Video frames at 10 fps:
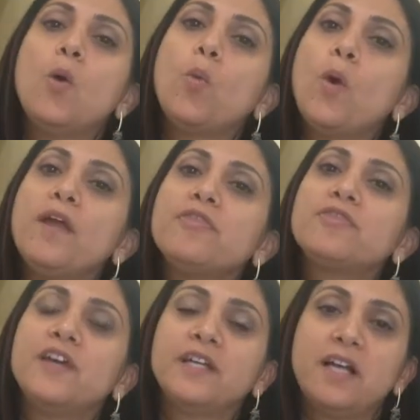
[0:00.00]
with
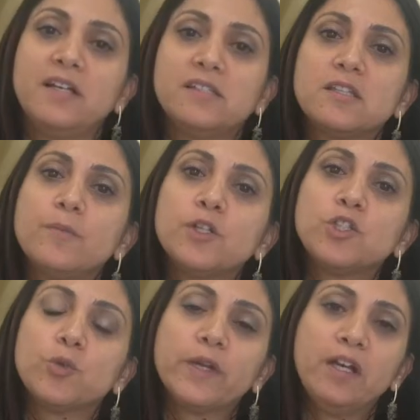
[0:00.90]
the customer
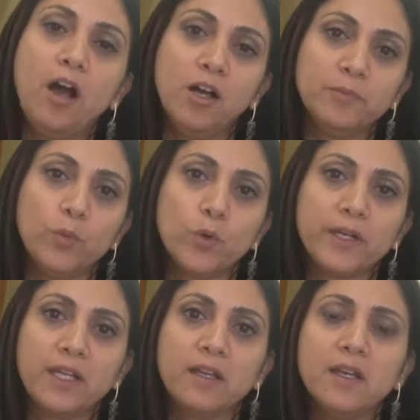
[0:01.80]
during
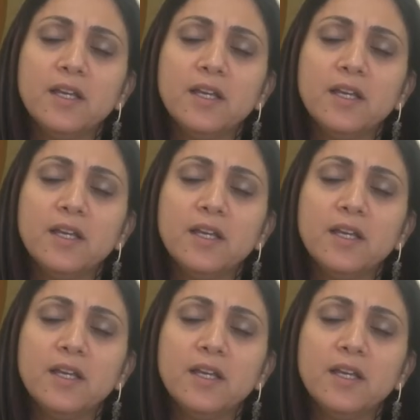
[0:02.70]
onboarding.